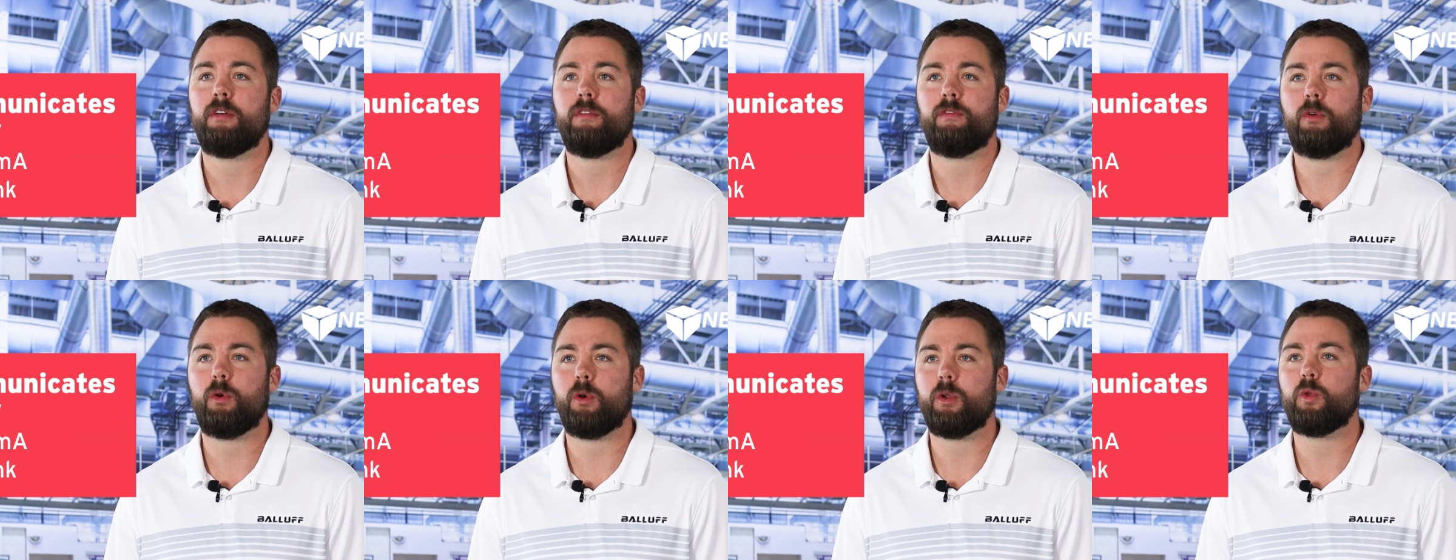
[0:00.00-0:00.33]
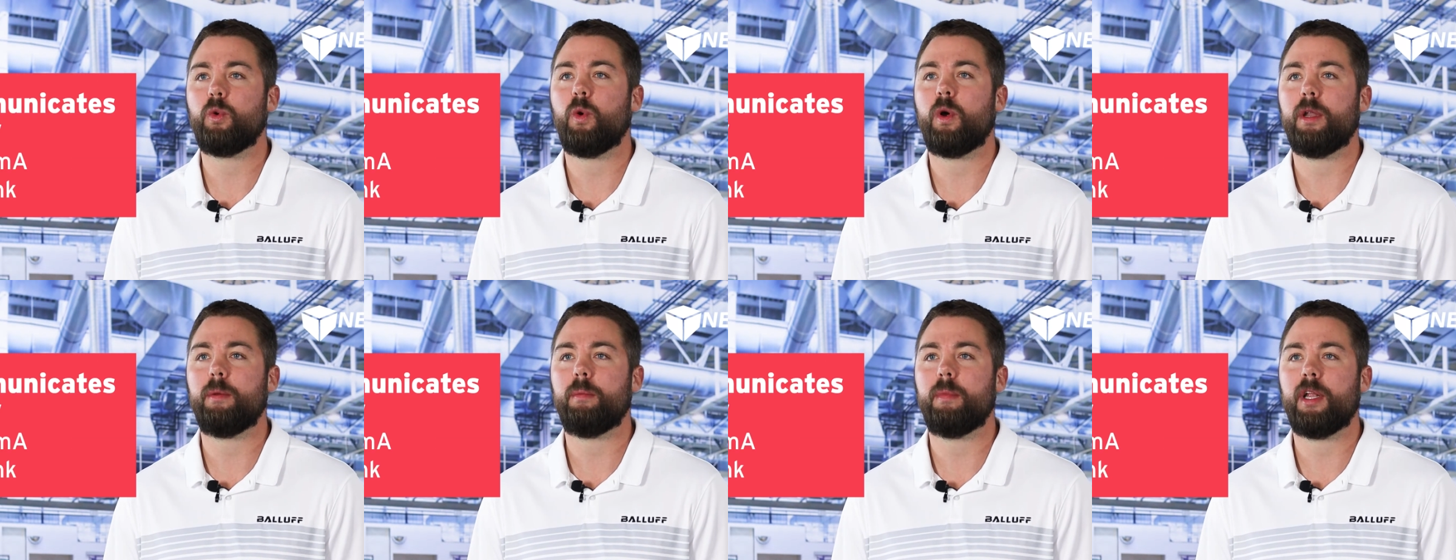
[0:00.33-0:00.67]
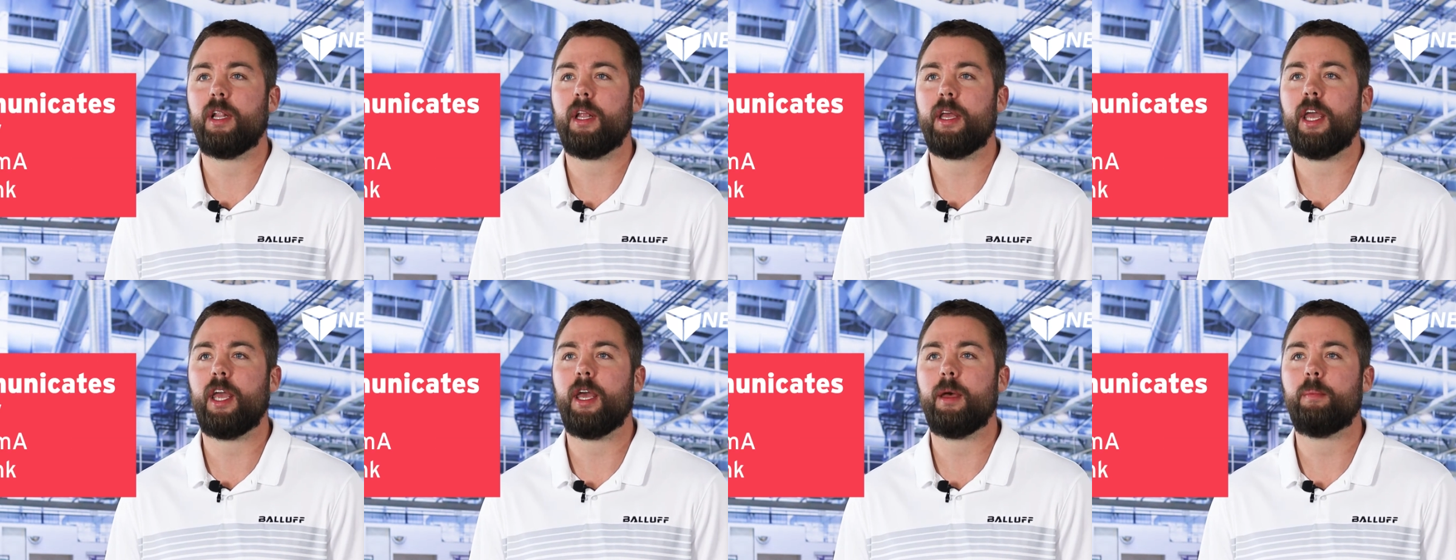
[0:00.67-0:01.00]
4 to 20
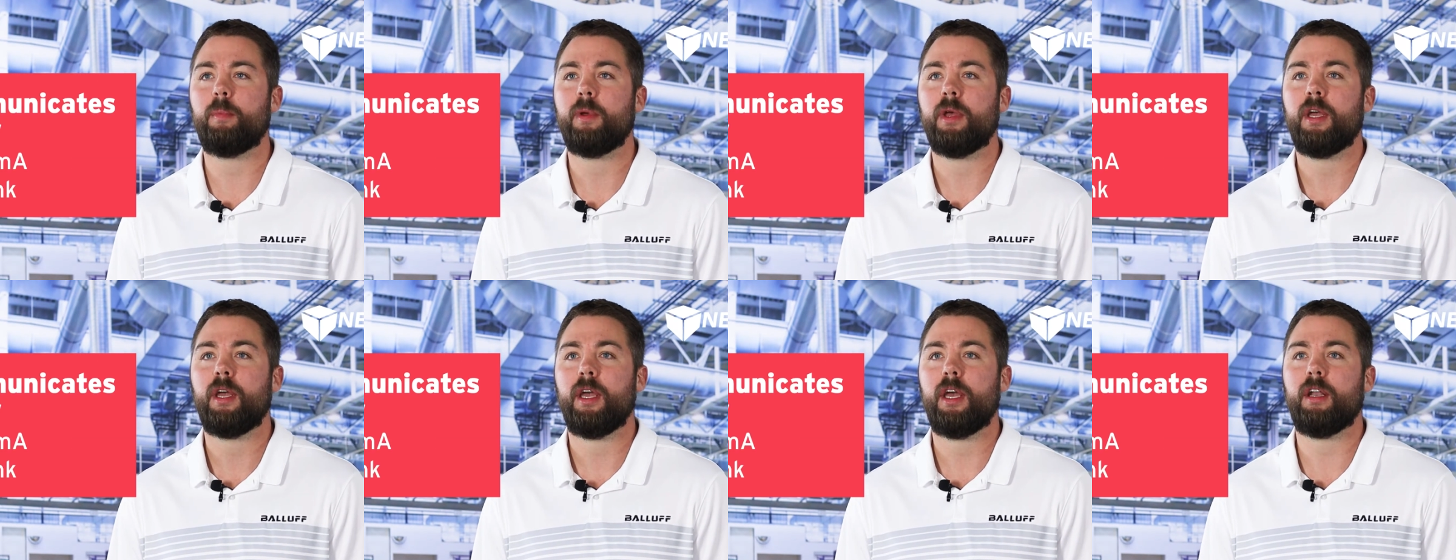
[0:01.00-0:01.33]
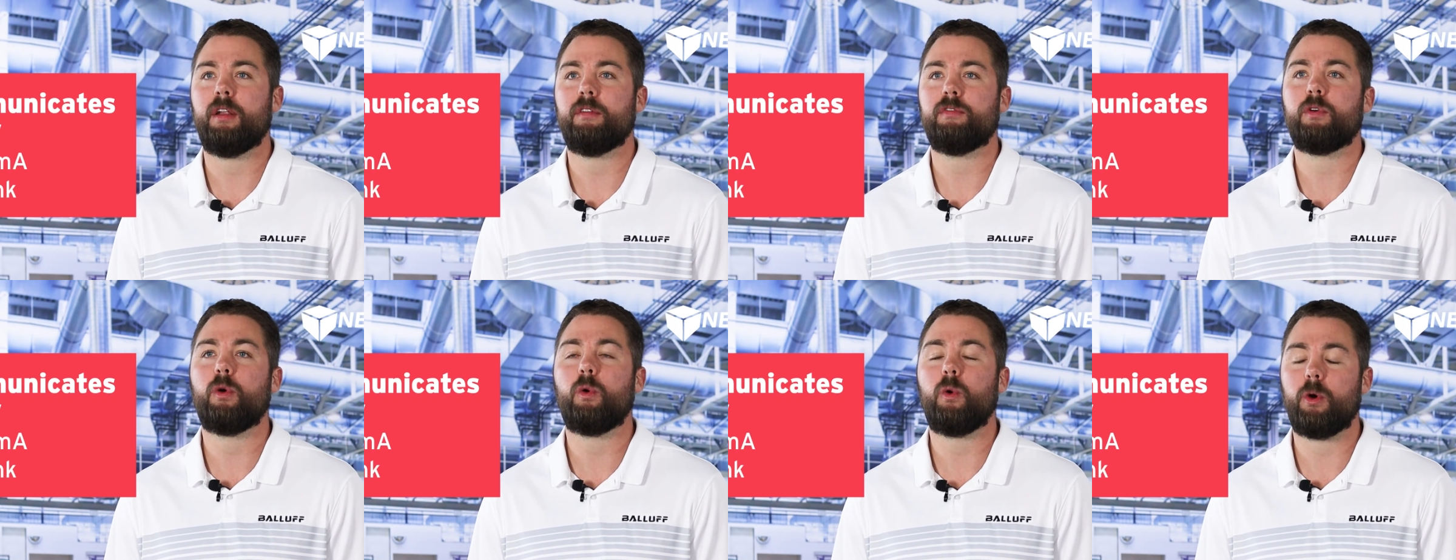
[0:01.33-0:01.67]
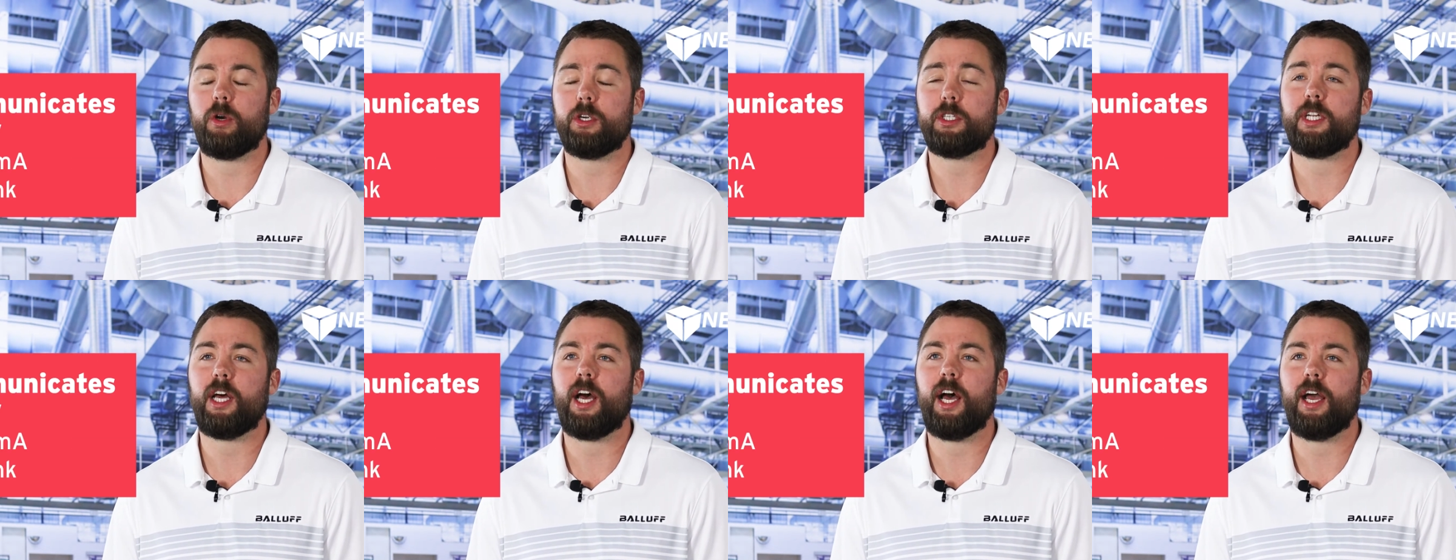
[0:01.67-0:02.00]
milliamp, and of
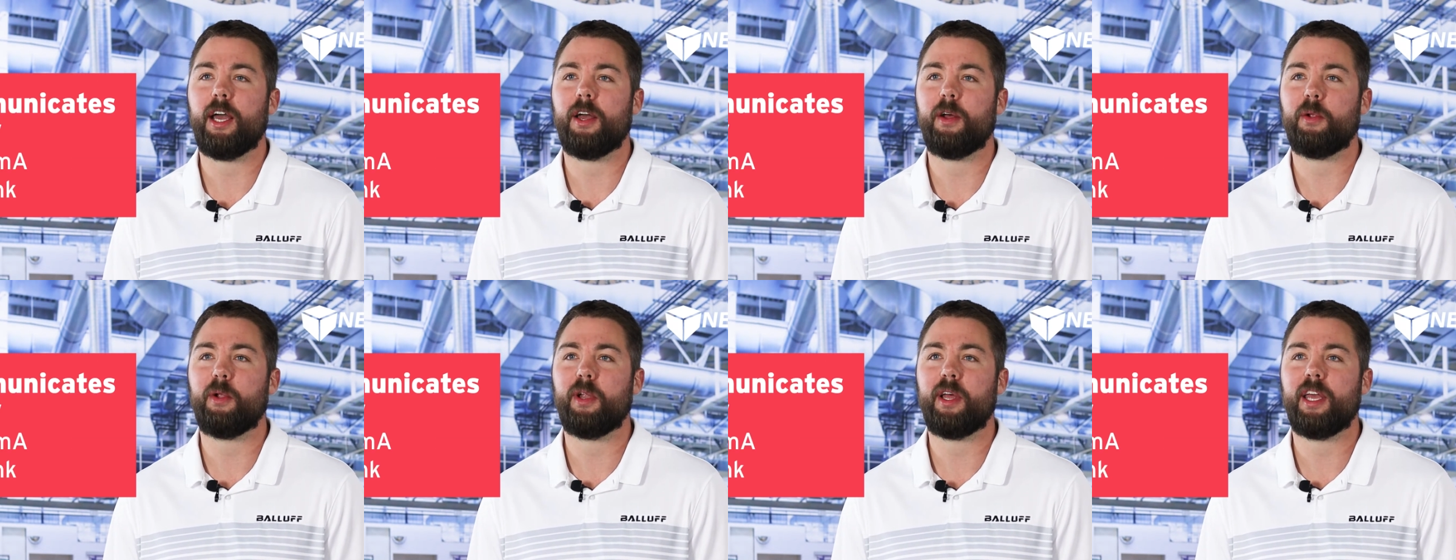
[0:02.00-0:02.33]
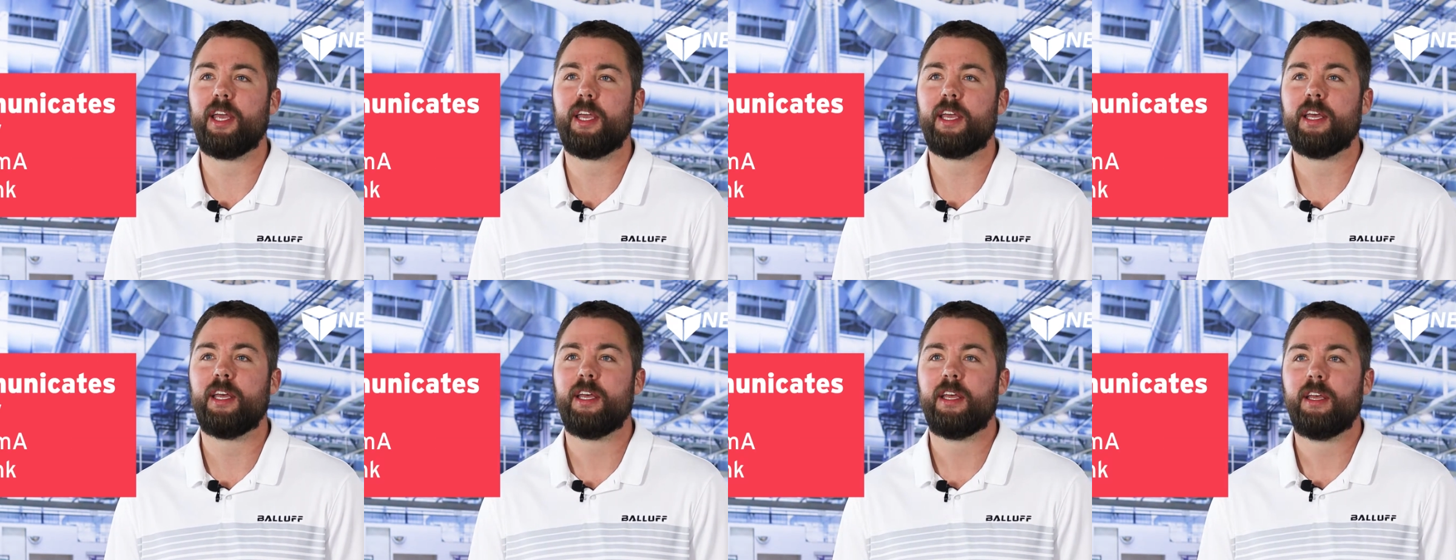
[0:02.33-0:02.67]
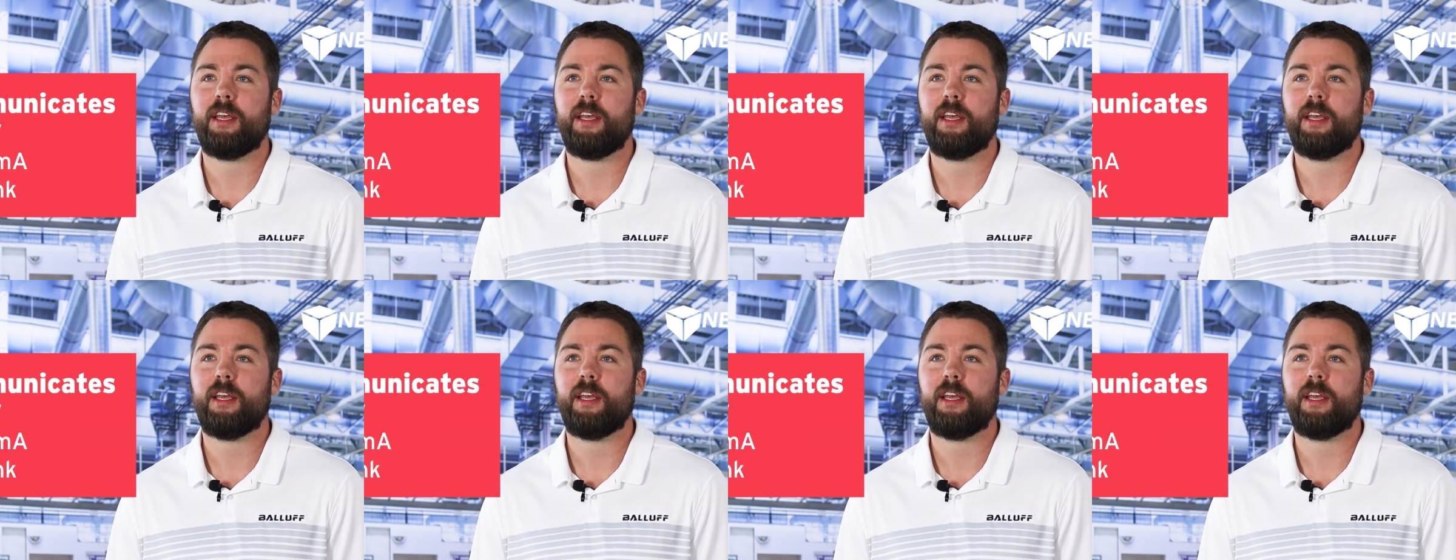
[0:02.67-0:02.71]
course IO-Link.